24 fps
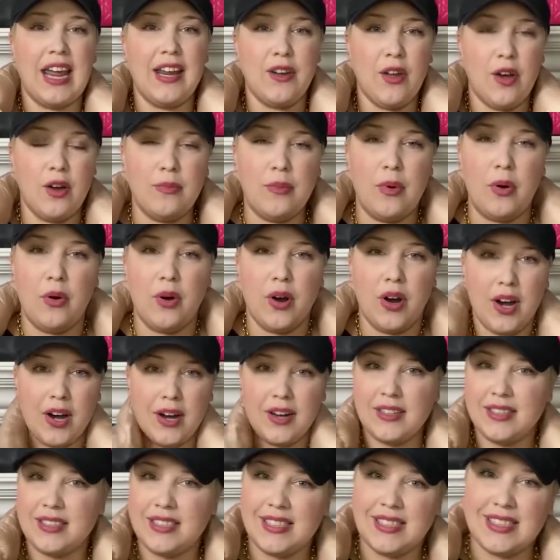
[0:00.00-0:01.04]
no
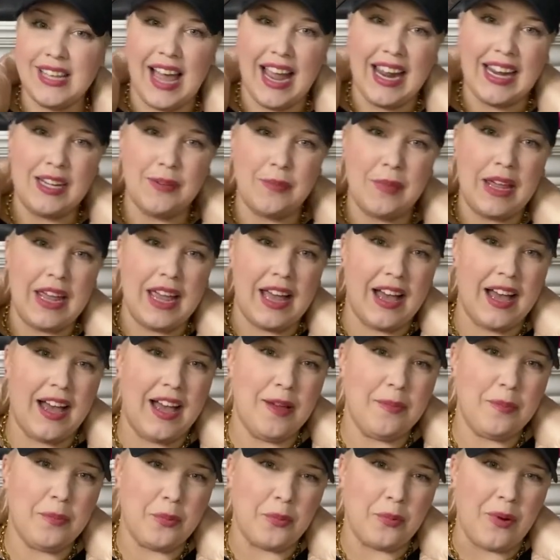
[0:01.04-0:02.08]
more, sign me
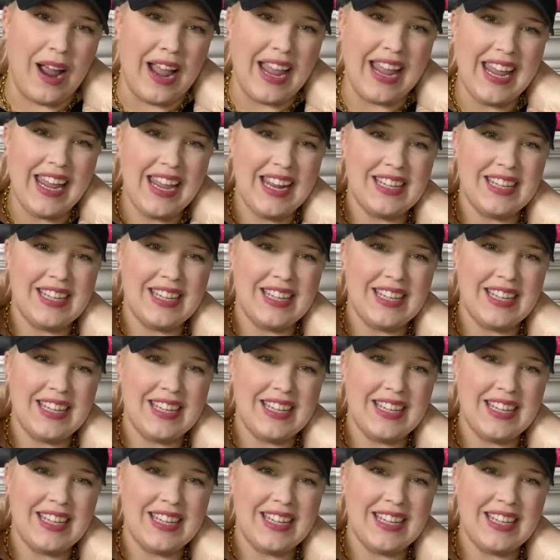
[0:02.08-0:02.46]
up, right?